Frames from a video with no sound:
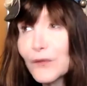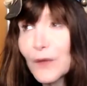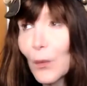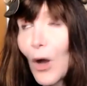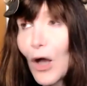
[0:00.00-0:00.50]

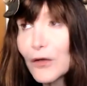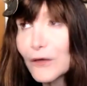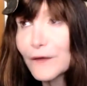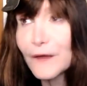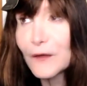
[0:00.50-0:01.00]
So all
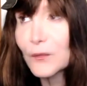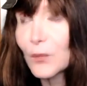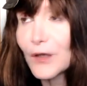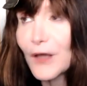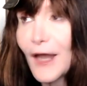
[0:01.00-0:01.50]
your scenes
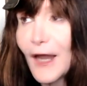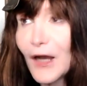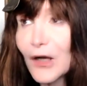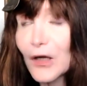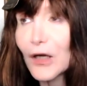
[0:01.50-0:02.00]
were
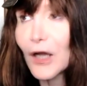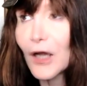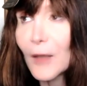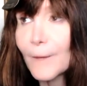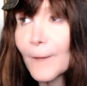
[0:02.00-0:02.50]
there.
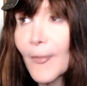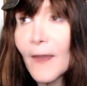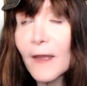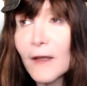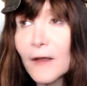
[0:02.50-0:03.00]

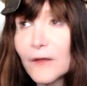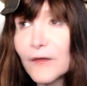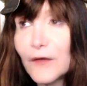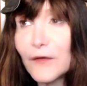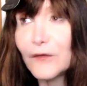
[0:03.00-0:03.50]

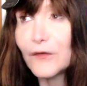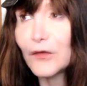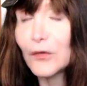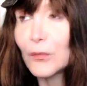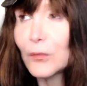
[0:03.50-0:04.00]
Did
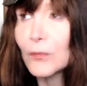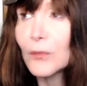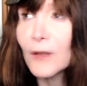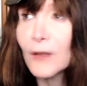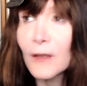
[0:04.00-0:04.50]

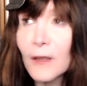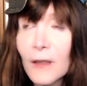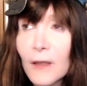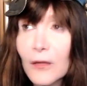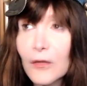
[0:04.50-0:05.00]
you
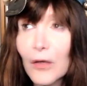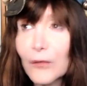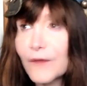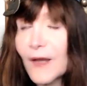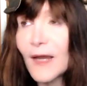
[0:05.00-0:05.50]

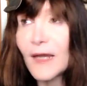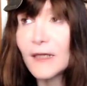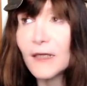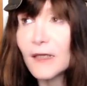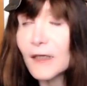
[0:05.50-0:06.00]
go to
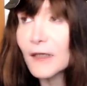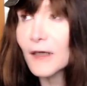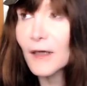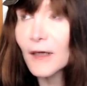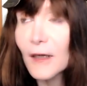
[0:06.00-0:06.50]
any
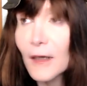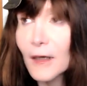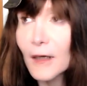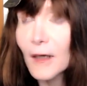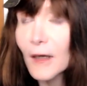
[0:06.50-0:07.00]

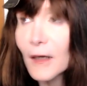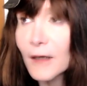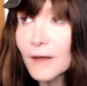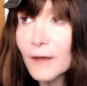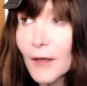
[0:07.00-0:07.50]

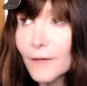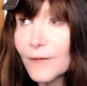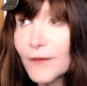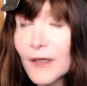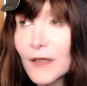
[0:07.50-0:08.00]
of
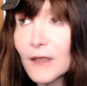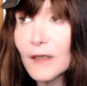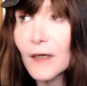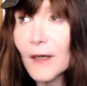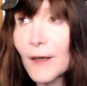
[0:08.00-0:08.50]
the